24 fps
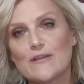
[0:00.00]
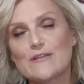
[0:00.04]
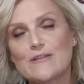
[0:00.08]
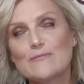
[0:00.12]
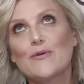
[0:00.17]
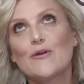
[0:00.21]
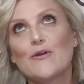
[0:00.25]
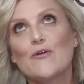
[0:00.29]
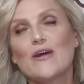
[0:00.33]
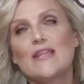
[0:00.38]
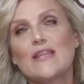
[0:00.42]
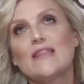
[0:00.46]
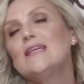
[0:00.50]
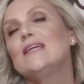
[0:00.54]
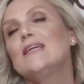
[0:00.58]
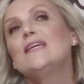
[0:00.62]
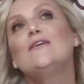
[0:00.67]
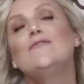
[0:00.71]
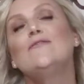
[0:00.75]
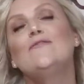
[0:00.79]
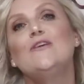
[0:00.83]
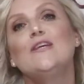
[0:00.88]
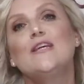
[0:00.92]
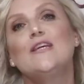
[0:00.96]
but I think
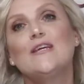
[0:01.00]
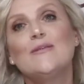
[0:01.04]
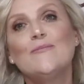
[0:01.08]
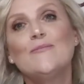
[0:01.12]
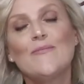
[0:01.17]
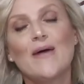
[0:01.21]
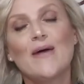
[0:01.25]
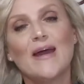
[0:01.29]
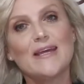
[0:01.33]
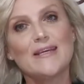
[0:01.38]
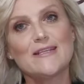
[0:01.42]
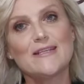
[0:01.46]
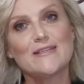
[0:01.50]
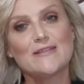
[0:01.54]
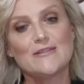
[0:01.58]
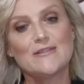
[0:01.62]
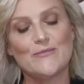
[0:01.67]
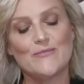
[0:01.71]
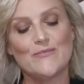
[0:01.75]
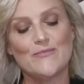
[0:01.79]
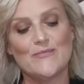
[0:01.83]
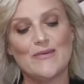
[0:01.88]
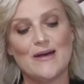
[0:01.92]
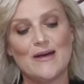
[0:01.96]
if you can make
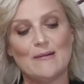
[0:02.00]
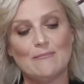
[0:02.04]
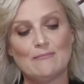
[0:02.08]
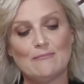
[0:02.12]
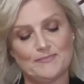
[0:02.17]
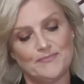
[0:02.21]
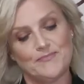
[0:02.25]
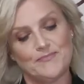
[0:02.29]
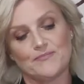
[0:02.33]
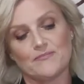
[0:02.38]
some